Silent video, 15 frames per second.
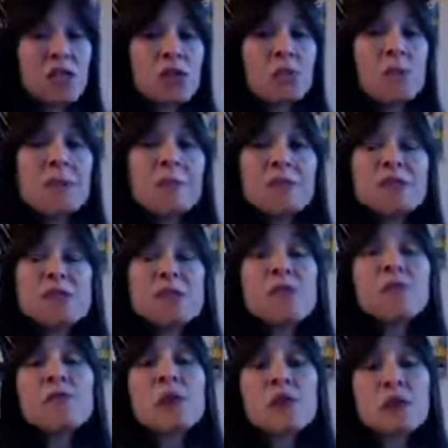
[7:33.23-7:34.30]
you may be
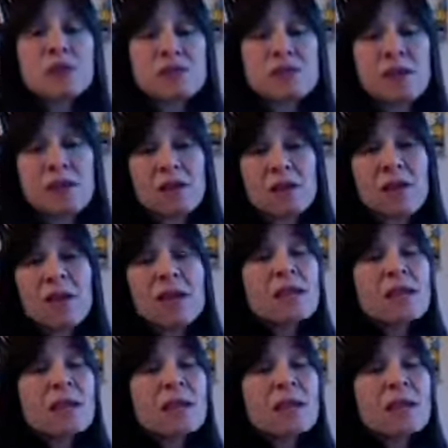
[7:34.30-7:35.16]
so focused on